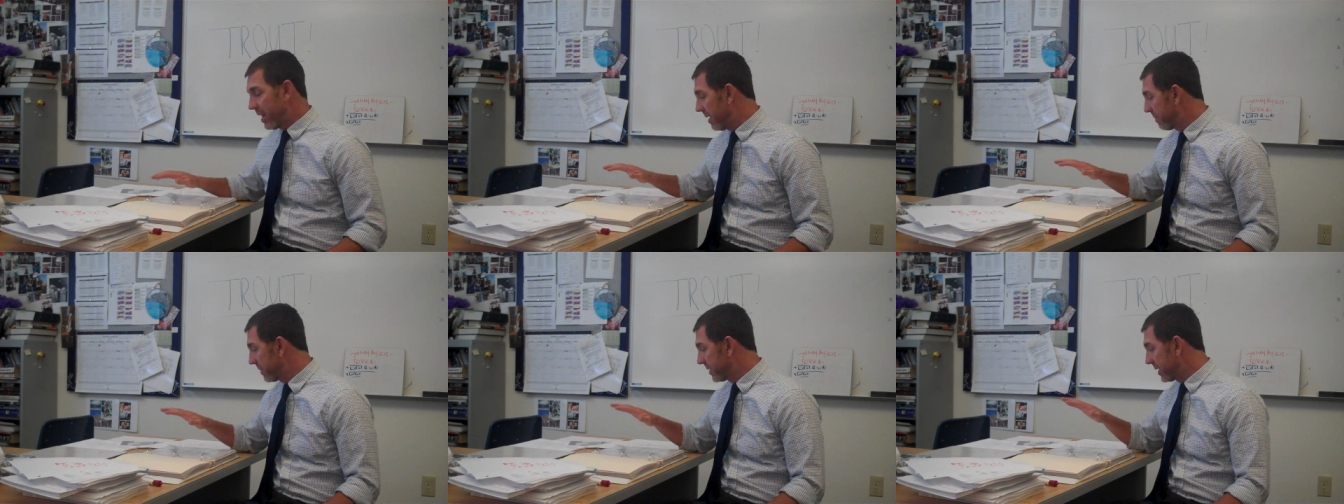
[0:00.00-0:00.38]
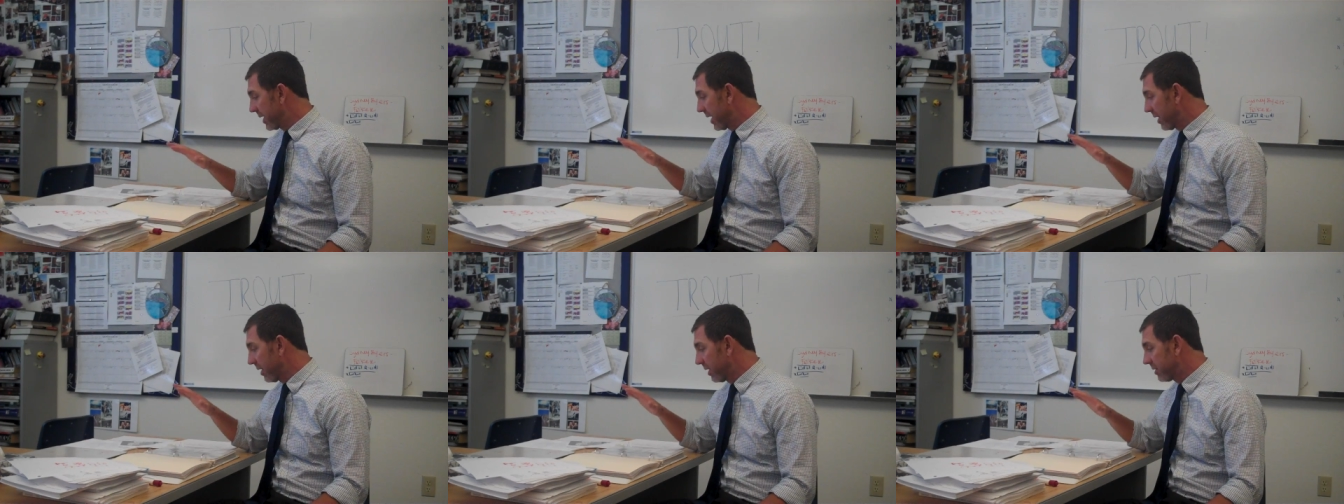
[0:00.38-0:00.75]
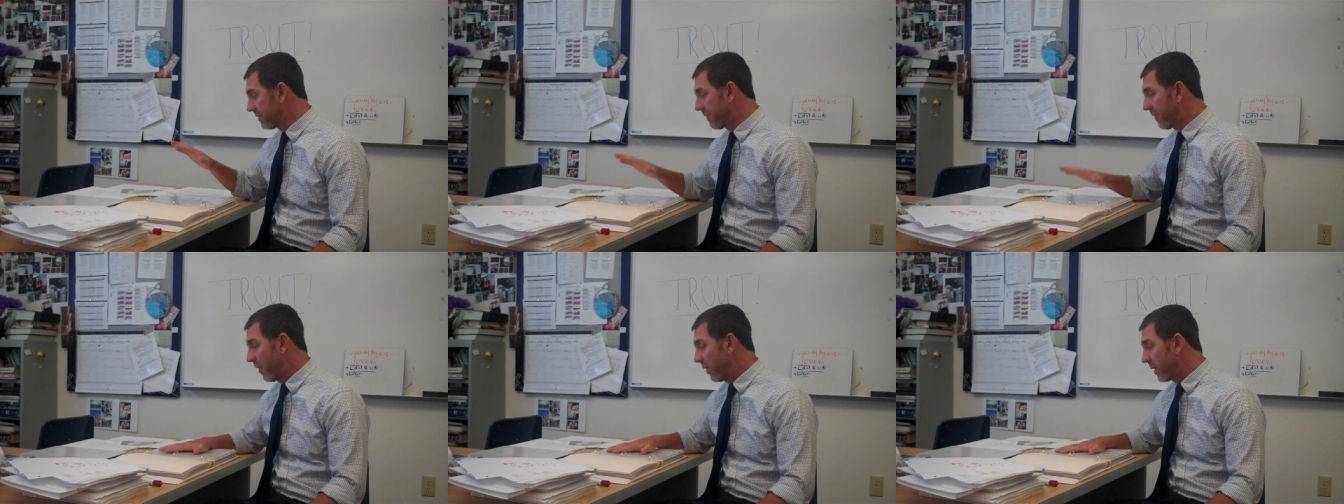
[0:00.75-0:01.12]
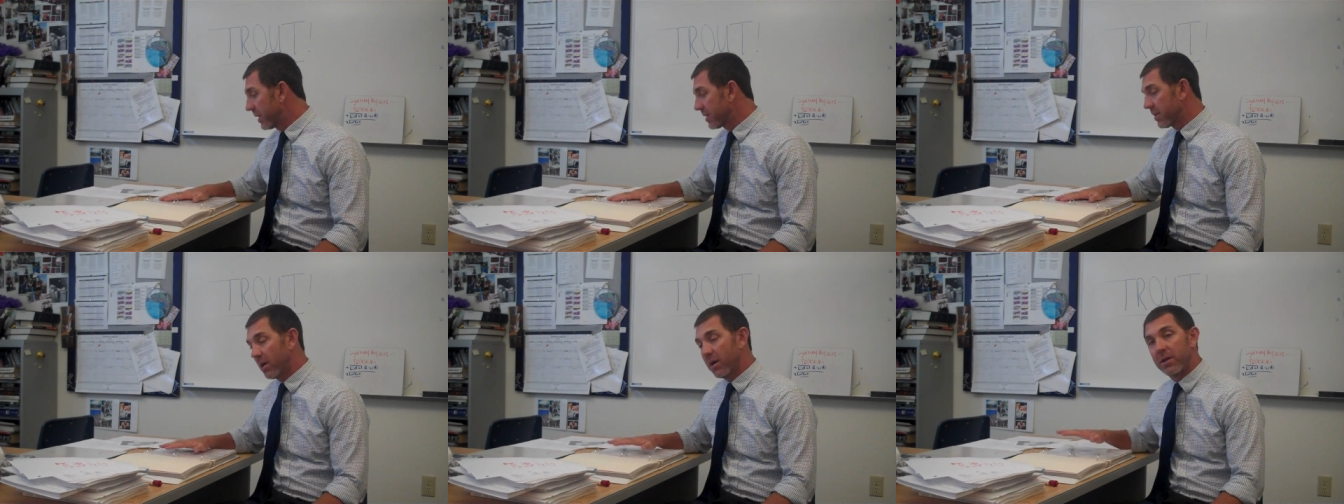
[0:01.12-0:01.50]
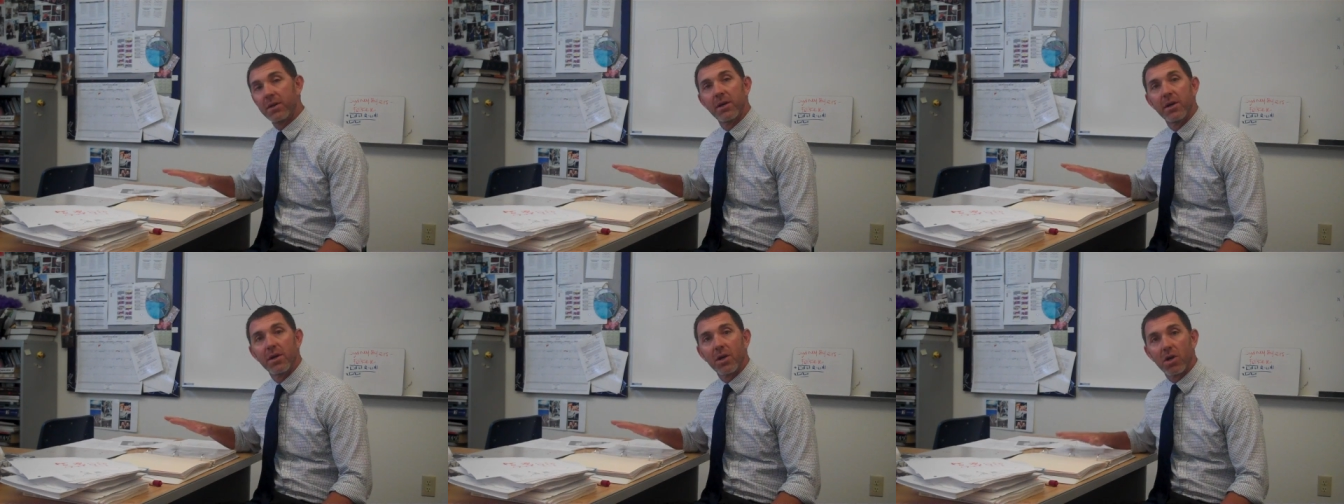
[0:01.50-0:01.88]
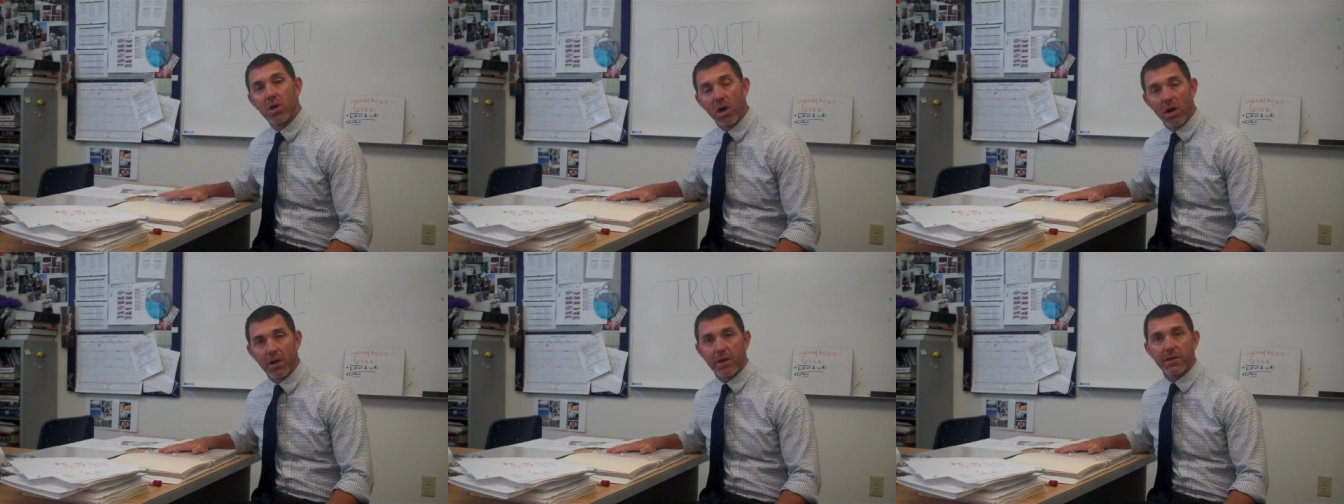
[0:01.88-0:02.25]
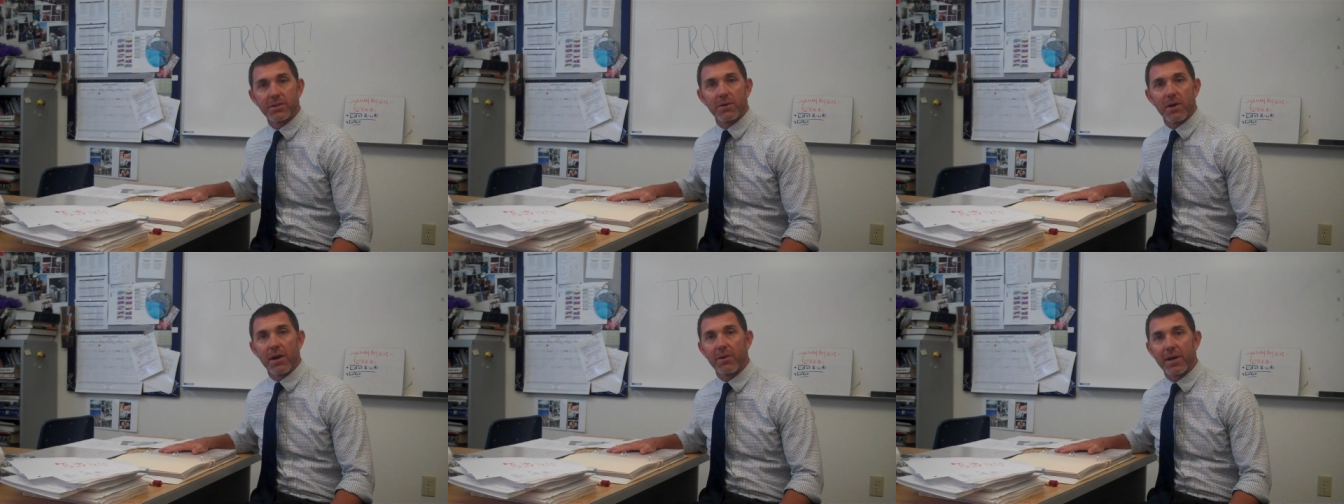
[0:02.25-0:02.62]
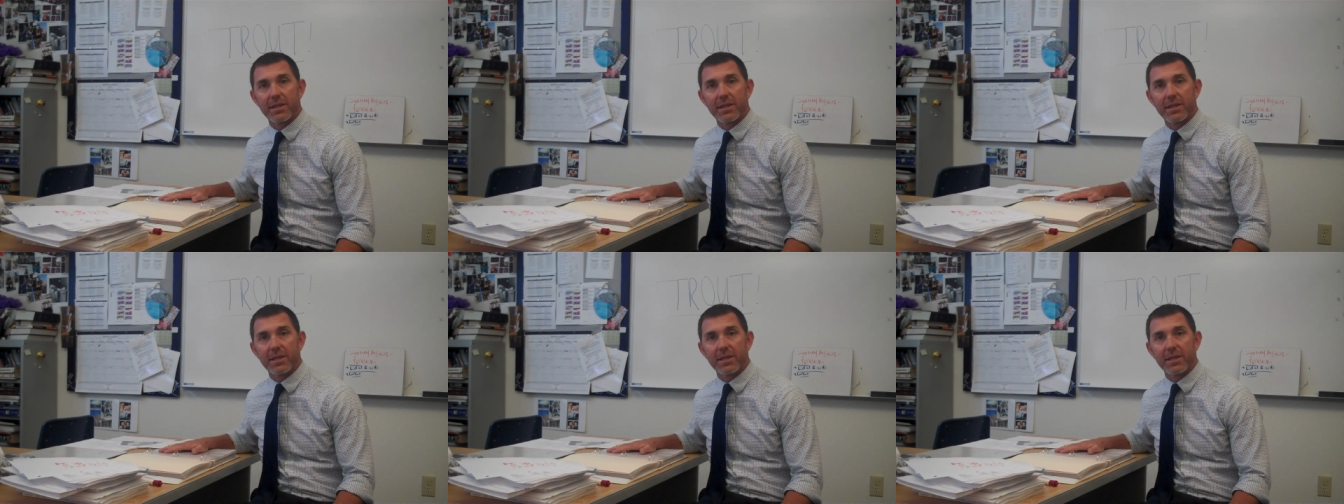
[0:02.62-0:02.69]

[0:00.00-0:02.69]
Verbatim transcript: And in particular, let's focus on Congress, right?